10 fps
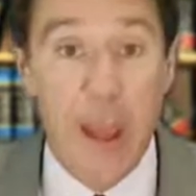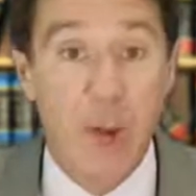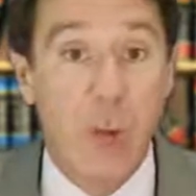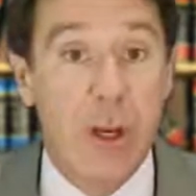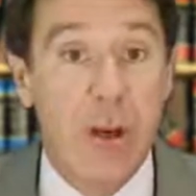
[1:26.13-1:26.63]

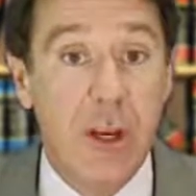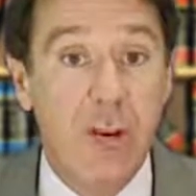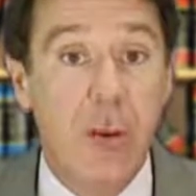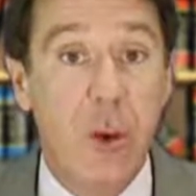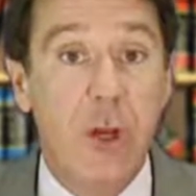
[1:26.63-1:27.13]
And we
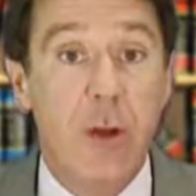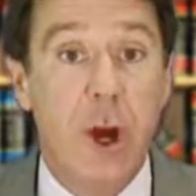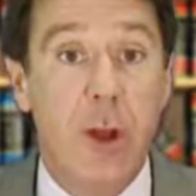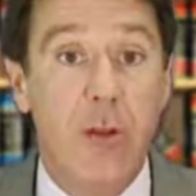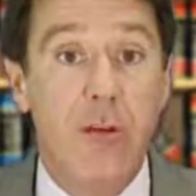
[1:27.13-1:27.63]
need to
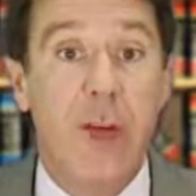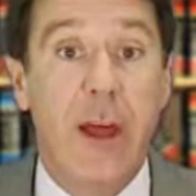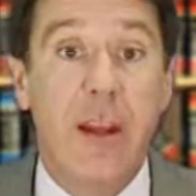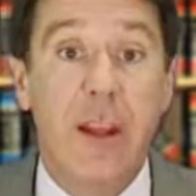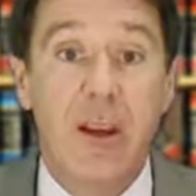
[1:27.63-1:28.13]
acknowledge
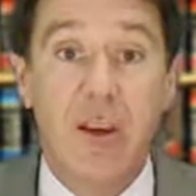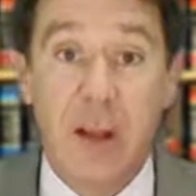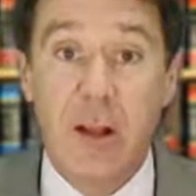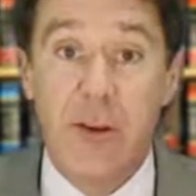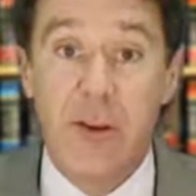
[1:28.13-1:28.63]
that in
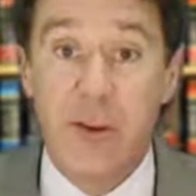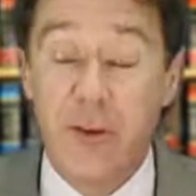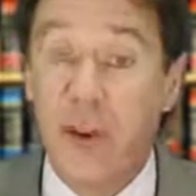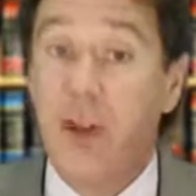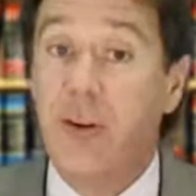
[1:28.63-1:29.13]

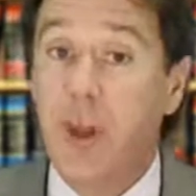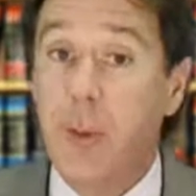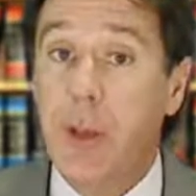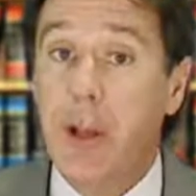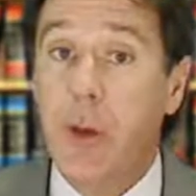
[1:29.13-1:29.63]
negligence,
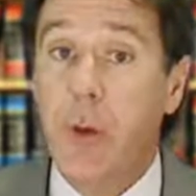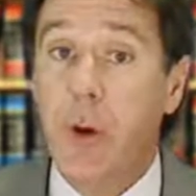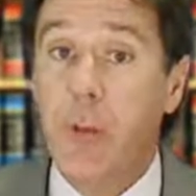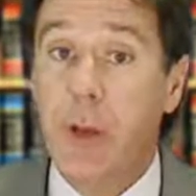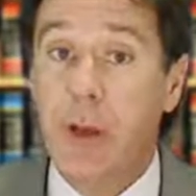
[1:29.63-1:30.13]
typically we
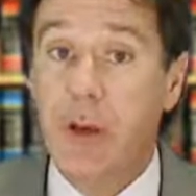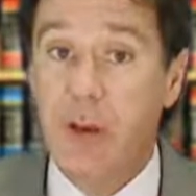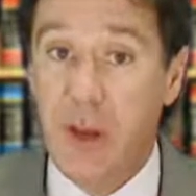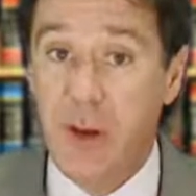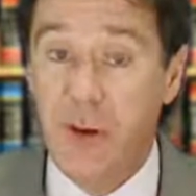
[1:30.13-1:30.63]
are being
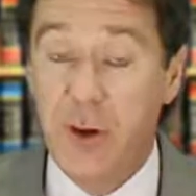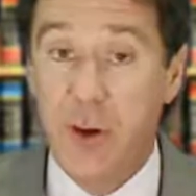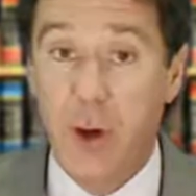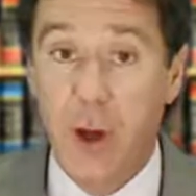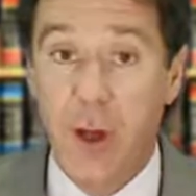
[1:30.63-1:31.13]

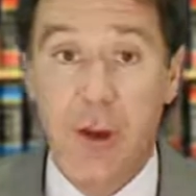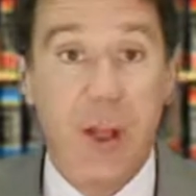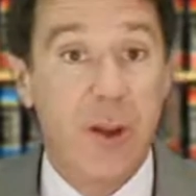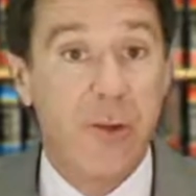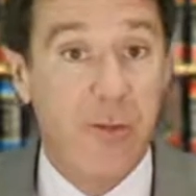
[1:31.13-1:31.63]
tested on
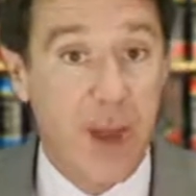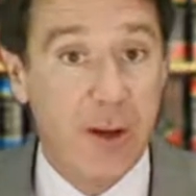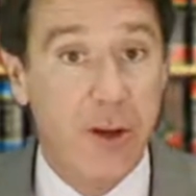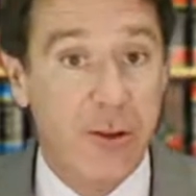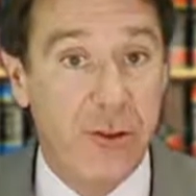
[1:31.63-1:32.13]

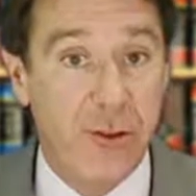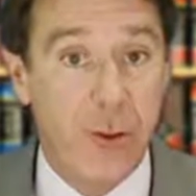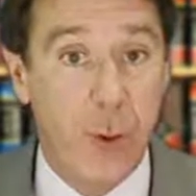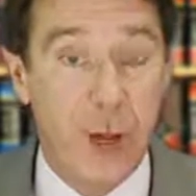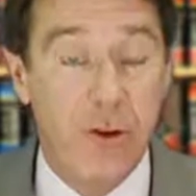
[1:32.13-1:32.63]
fact
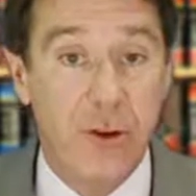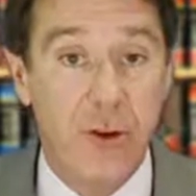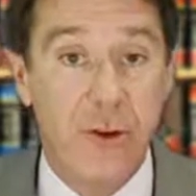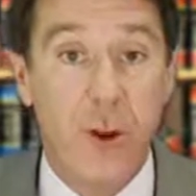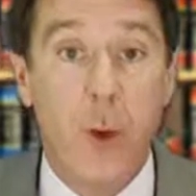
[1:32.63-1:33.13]

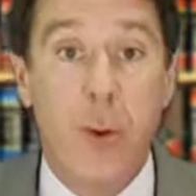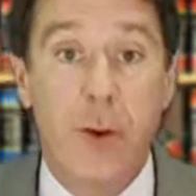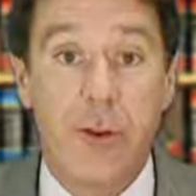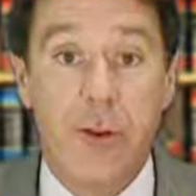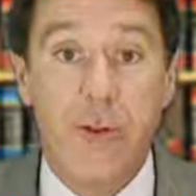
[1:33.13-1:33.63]
situations where
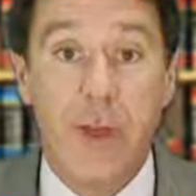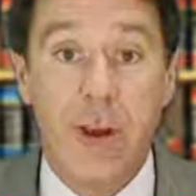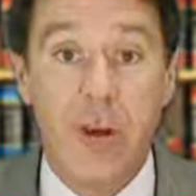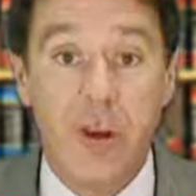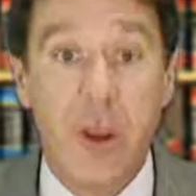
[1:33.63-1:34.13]
the
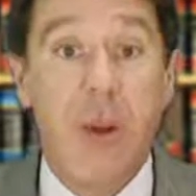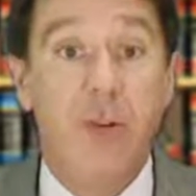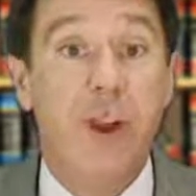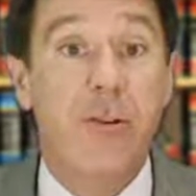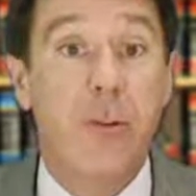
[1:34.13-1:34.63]
defendant
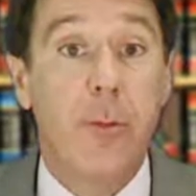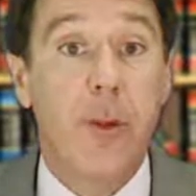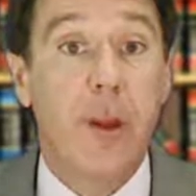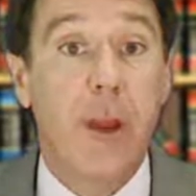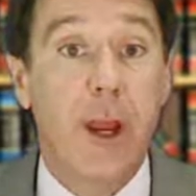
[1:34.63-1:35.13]
does
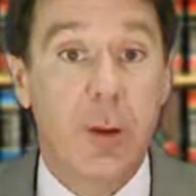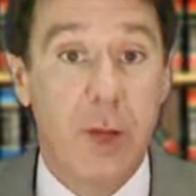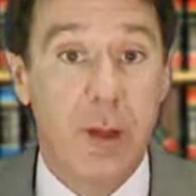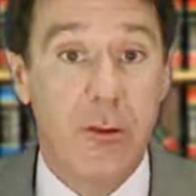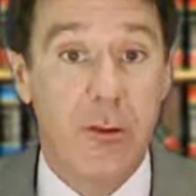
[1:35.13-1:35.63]
something
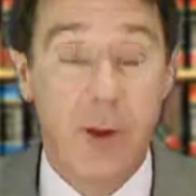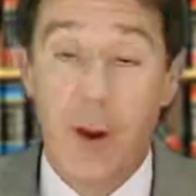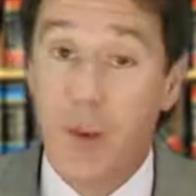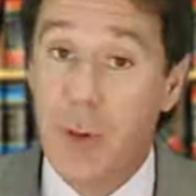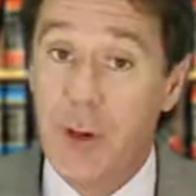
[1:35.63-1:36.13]
careless.
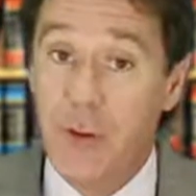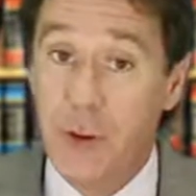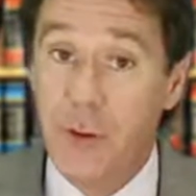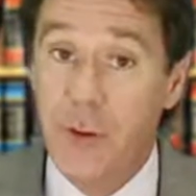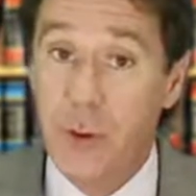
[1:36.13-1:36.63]
But it's
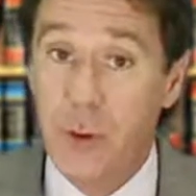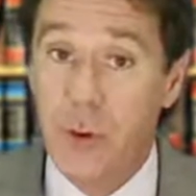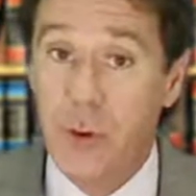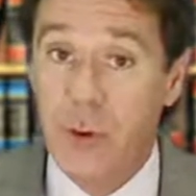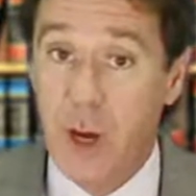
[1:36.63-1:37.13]
also
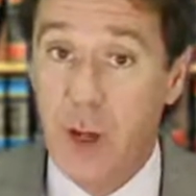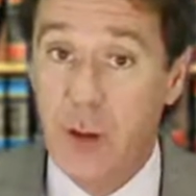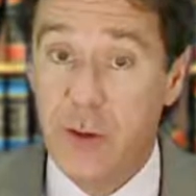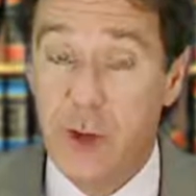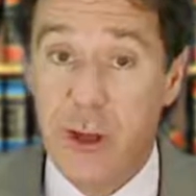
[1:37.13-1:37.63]
worth
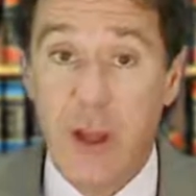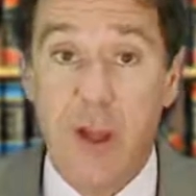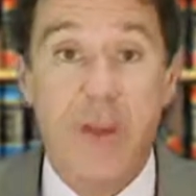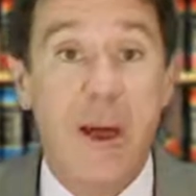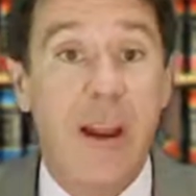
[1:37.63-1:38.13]
acknowledging
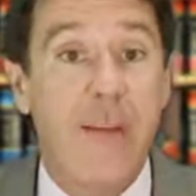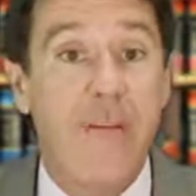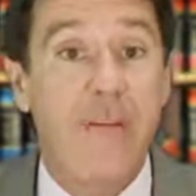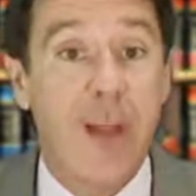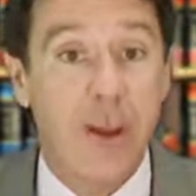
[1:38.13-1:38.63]
that a
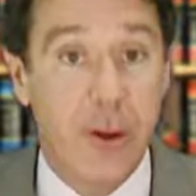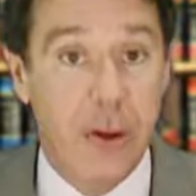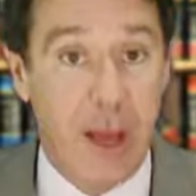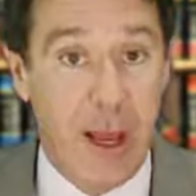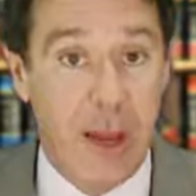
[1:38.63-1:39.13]
failure
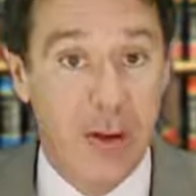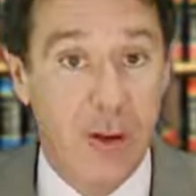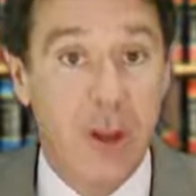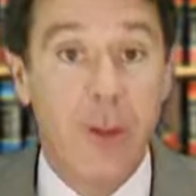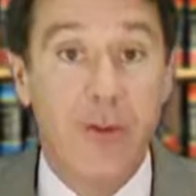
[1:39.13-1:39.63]
to act
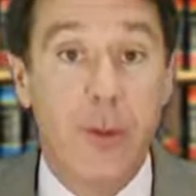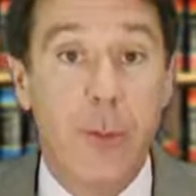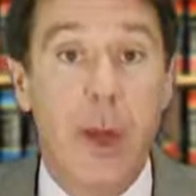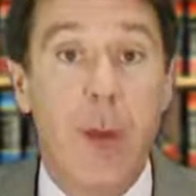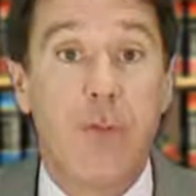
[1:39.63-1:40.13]

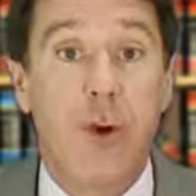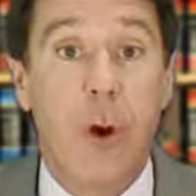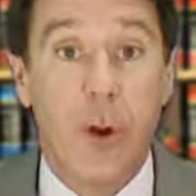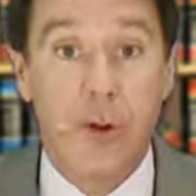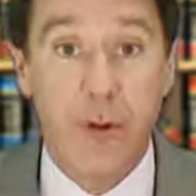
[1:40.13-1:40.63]
sometimes
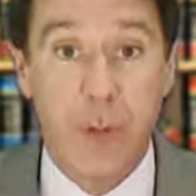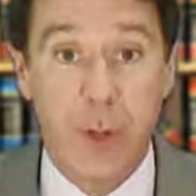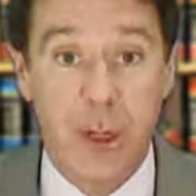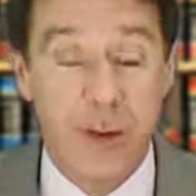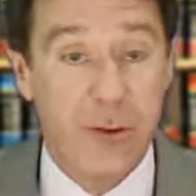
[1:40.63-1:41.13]
also
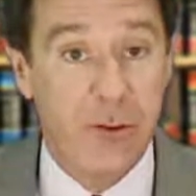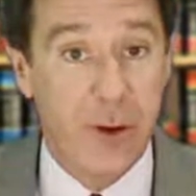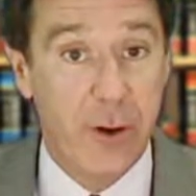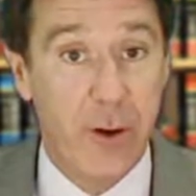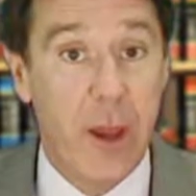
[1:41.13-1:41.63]
be
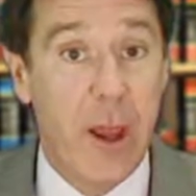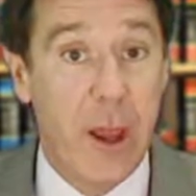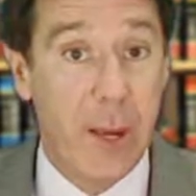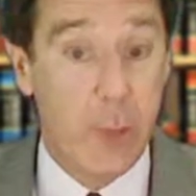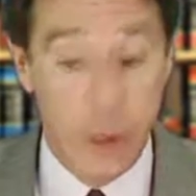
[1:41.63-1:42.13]
considered
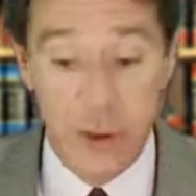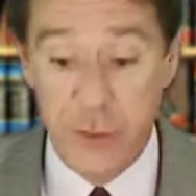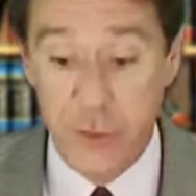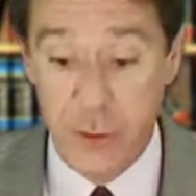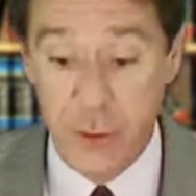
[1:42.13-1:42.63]
a breach
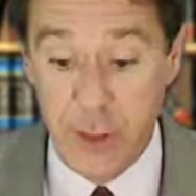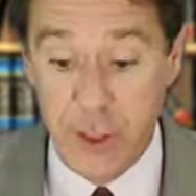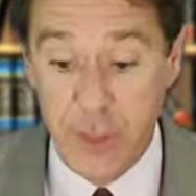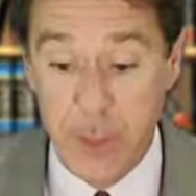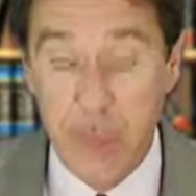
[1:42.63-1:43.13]
of duty.